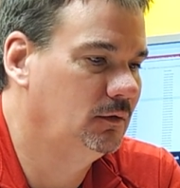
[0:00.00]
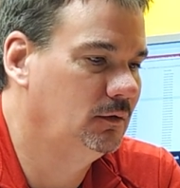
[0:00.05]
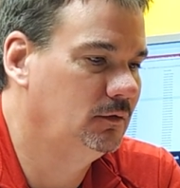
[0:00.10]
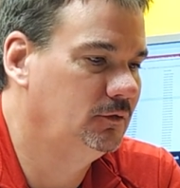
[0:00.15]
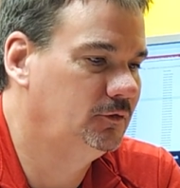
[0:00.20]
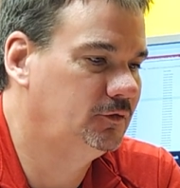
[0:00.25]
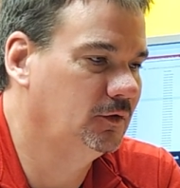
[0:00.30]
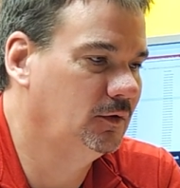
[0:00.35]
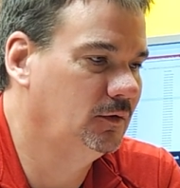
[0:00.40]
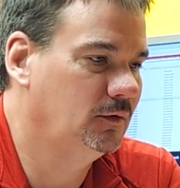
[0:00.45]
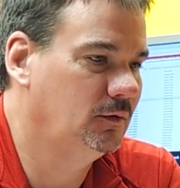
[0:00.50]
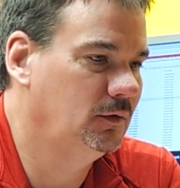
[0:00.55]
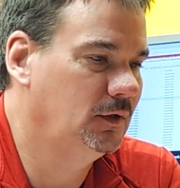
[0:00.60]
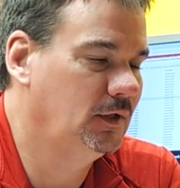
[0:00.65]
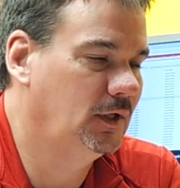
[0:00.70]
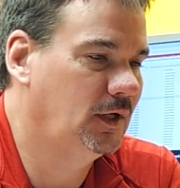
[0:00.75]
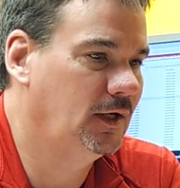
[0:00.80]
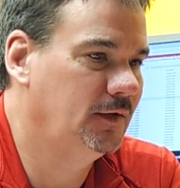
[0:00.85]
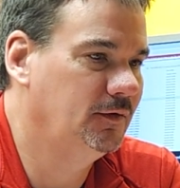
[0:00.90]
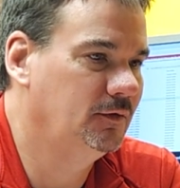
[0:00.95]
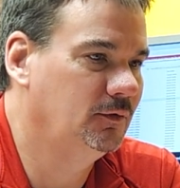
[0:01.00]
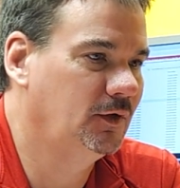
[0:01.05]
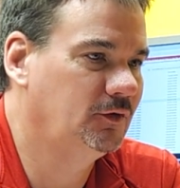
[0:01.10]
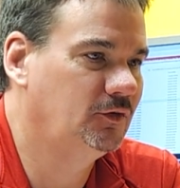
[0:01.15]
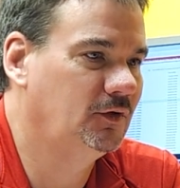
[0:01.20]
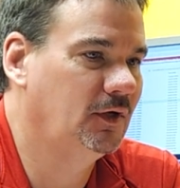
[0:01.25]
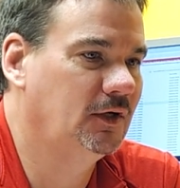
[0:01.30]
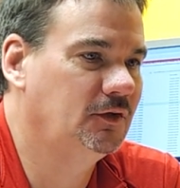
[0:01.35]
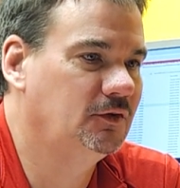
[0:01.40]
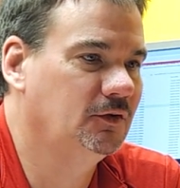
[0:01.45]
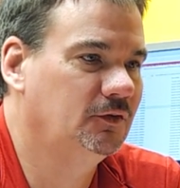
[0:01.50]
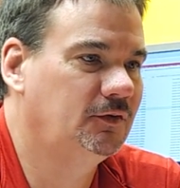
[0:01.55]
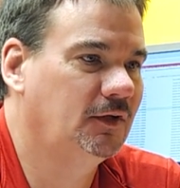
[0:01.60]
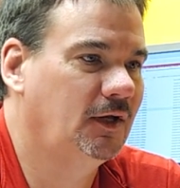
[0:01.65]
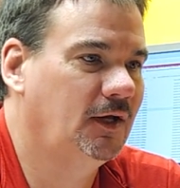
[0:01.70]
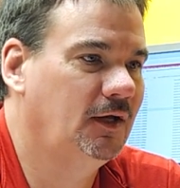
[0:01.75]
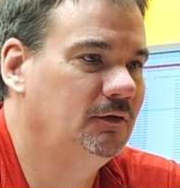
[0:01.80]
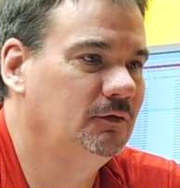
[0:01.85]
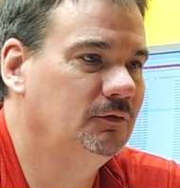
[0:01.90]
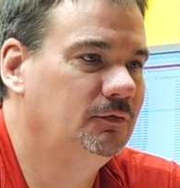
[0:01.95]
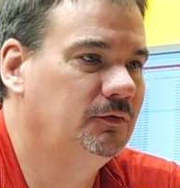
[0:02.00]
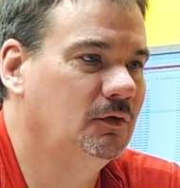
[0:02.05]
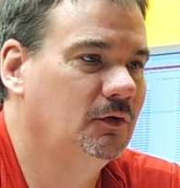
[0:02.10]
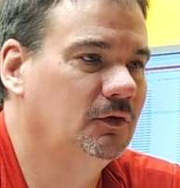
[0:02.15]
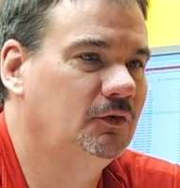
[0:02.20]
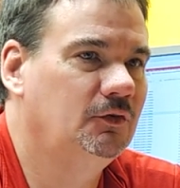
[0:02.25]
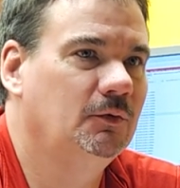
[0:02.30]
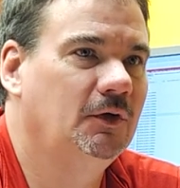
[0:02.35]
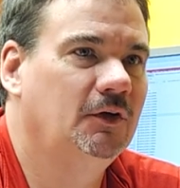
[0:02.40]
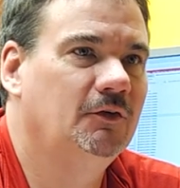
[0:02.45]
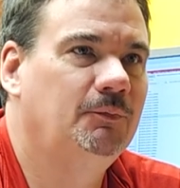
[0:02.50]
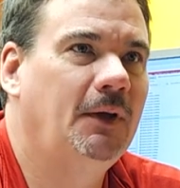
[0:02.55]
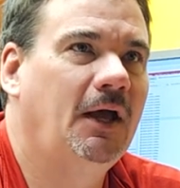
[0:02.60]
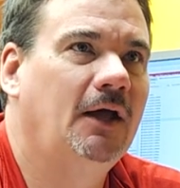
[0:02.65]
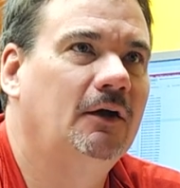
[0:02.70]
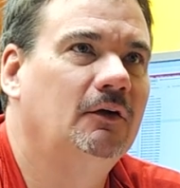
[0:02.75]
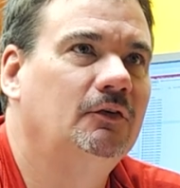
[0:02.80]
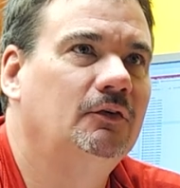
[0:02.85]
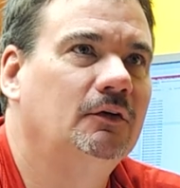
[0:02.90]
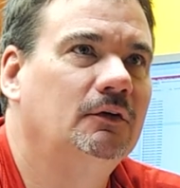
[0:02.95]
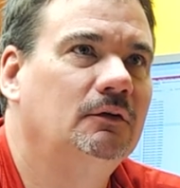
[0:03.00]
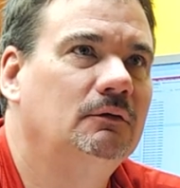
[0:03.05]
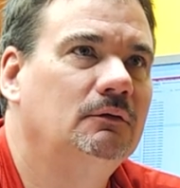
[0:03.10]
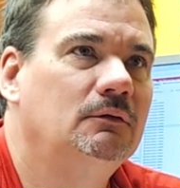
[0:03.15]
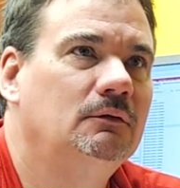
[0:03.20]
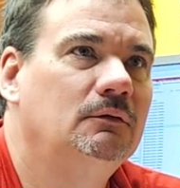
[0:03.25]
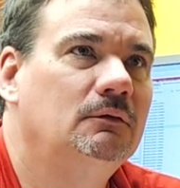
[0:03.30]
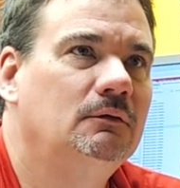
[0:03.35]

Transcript: So on the residential side, of course, we have Patterson,